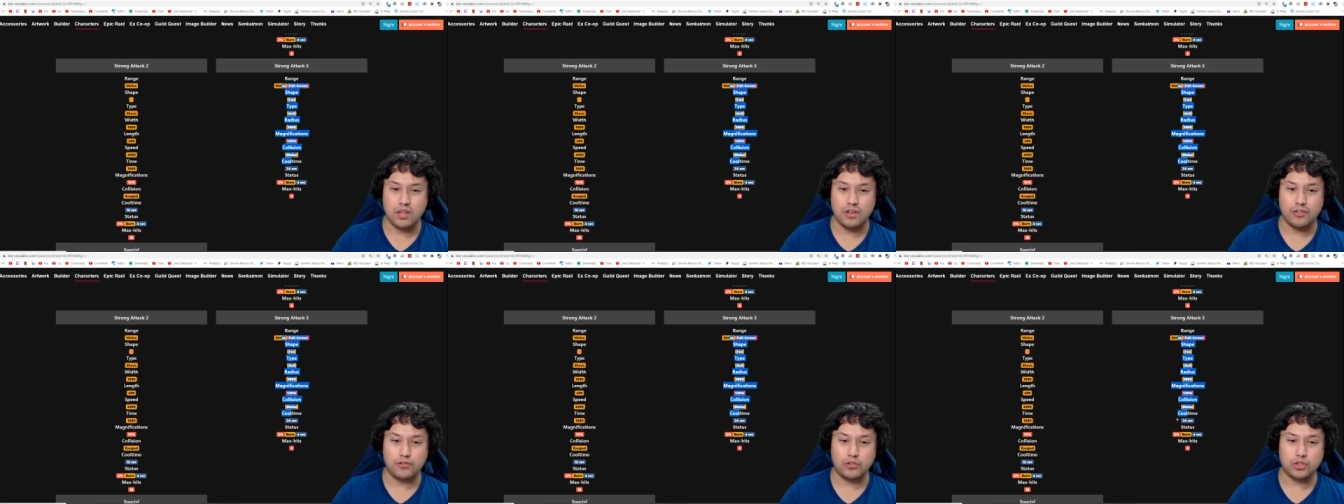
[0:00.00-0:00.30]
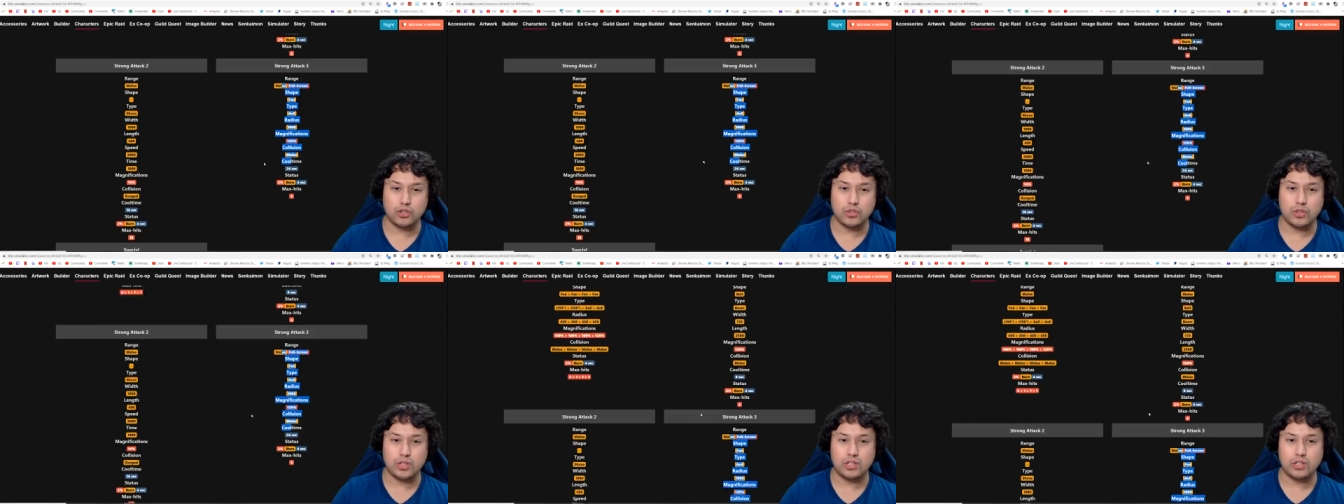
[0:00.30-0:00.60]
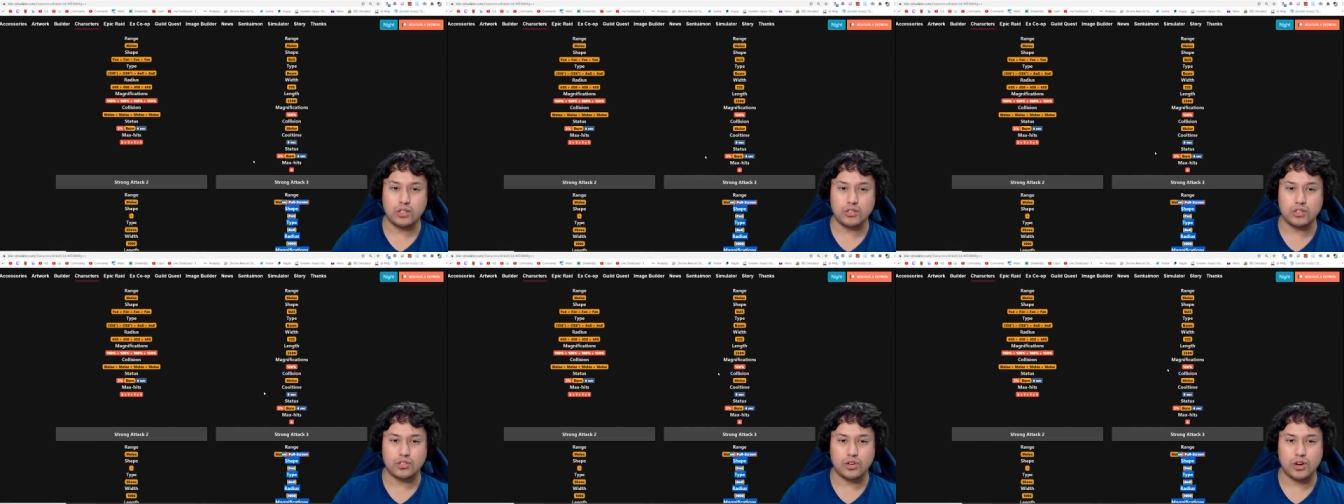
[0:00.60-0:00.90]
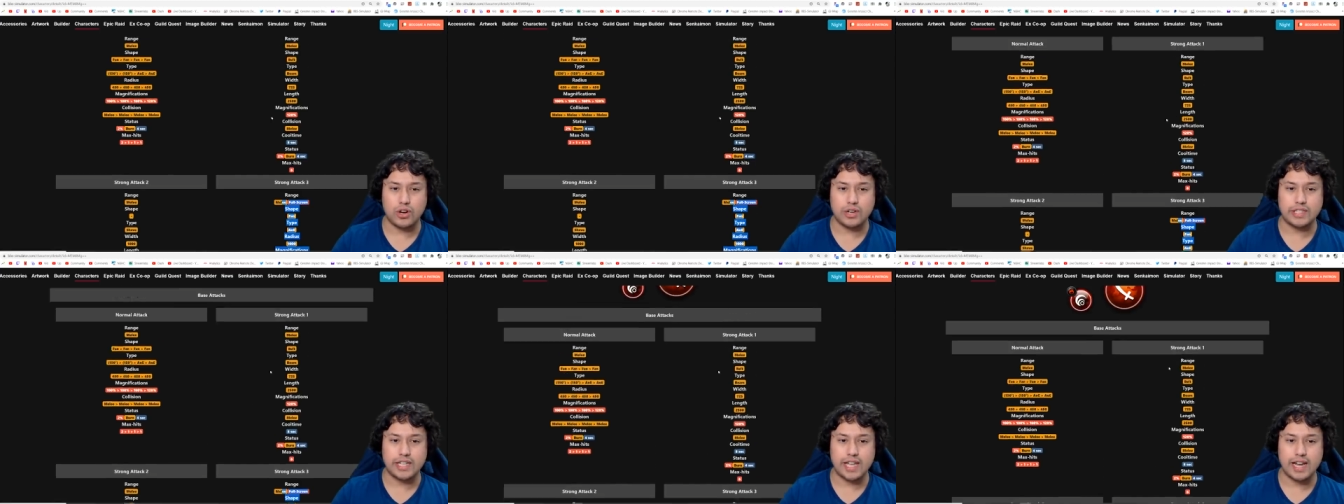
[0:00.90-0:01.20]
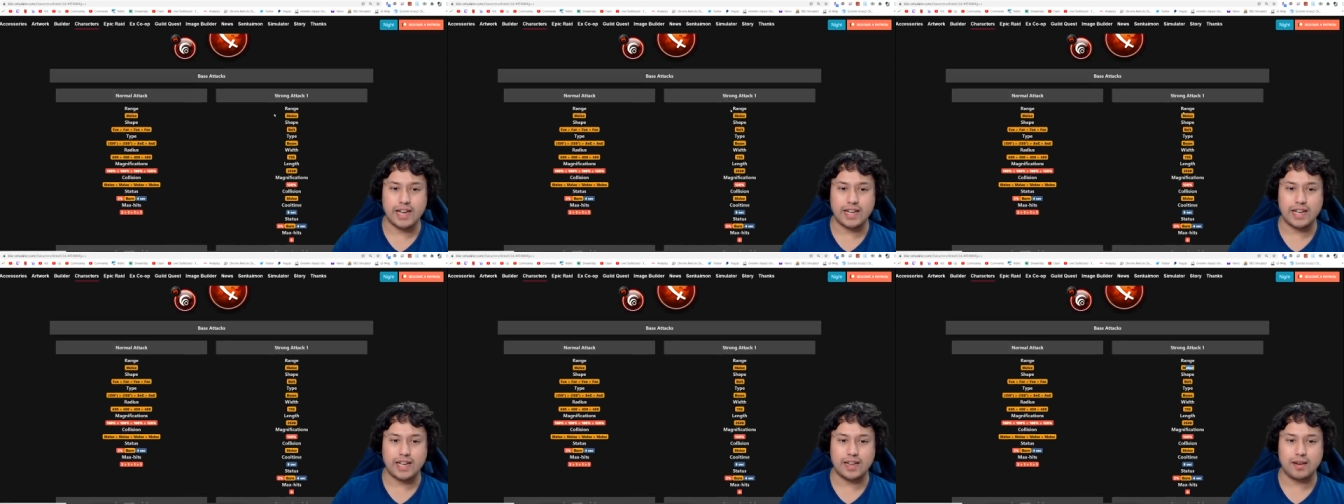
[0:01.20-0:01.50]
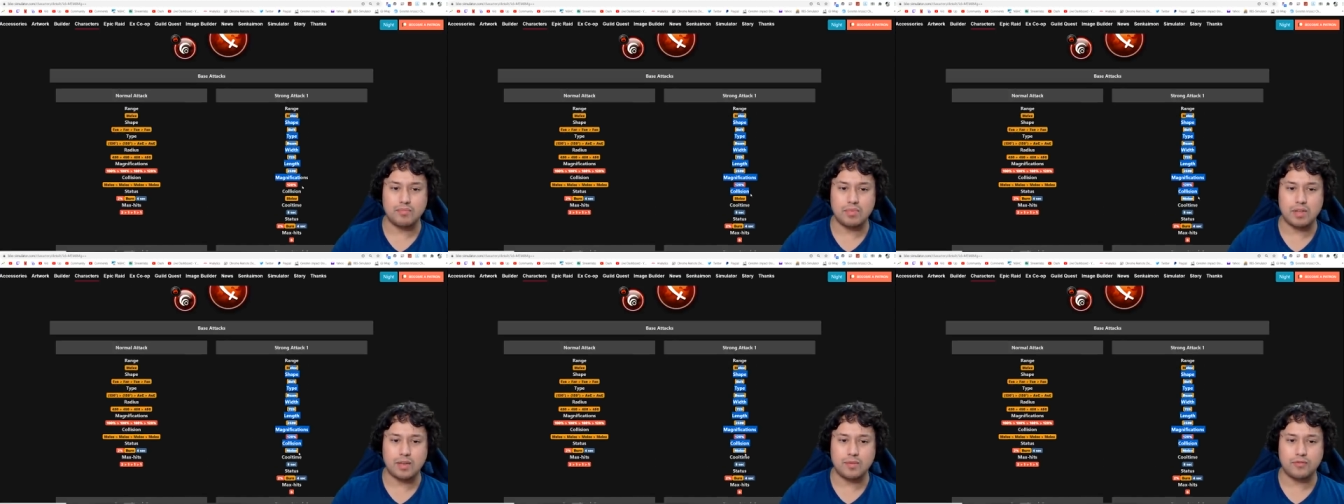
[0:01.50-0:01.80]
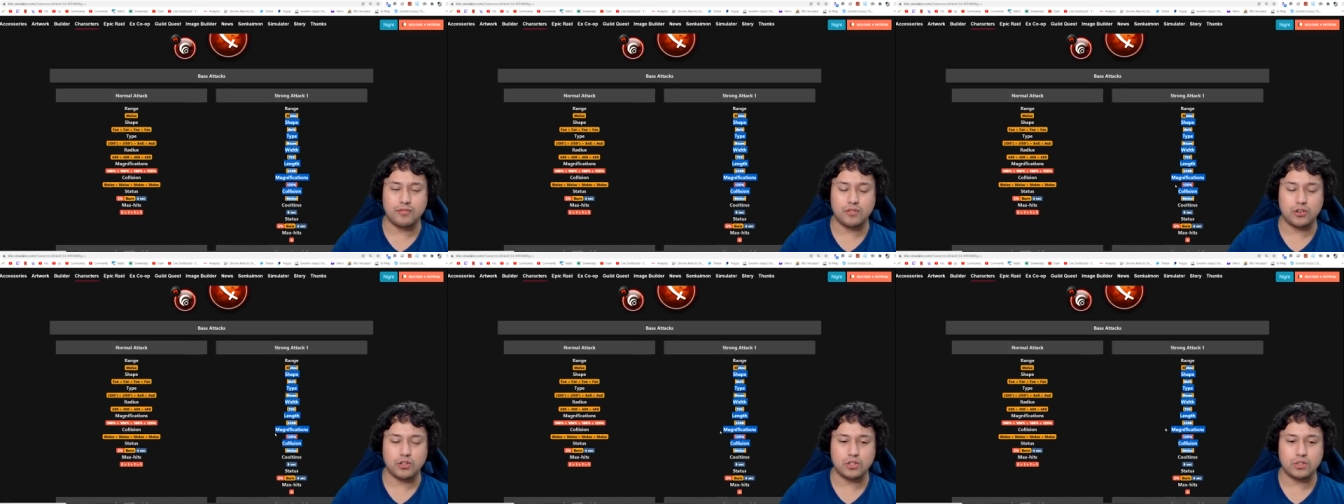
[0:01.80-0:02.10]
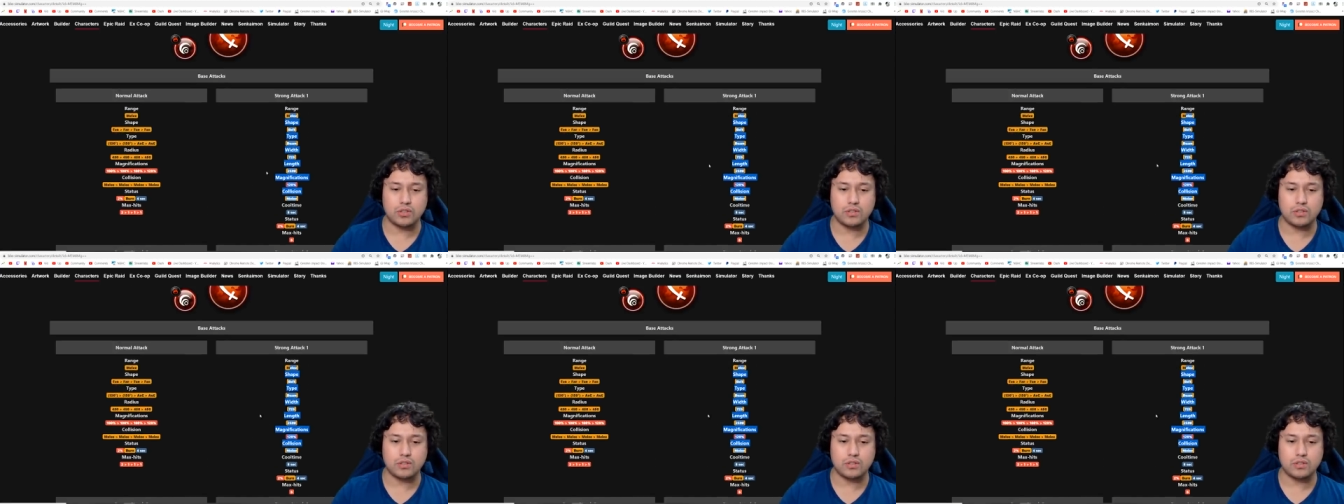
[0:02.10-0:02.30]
Full screen third strong attack and beam first